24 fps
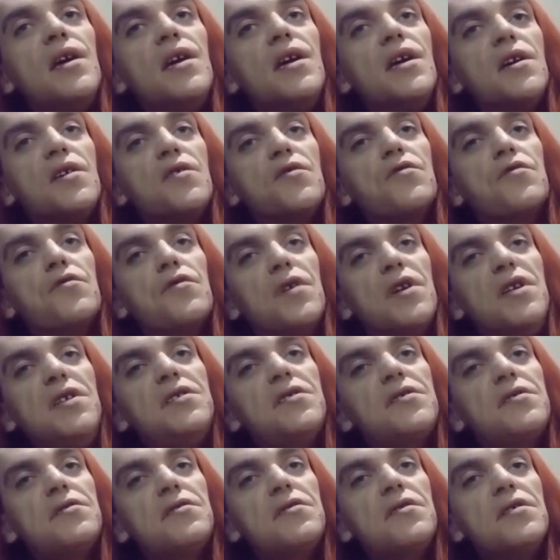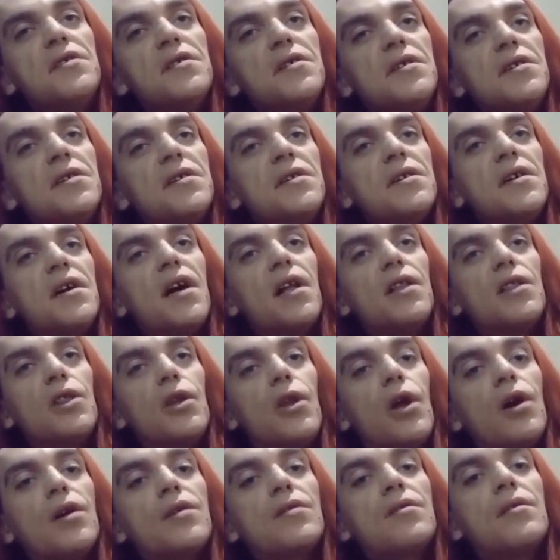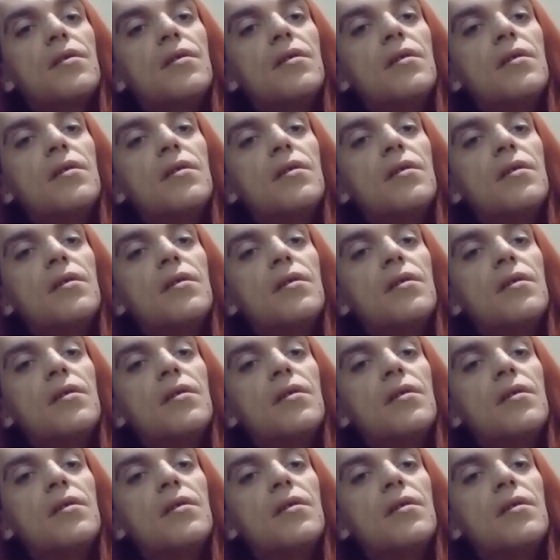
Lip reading: increased a lot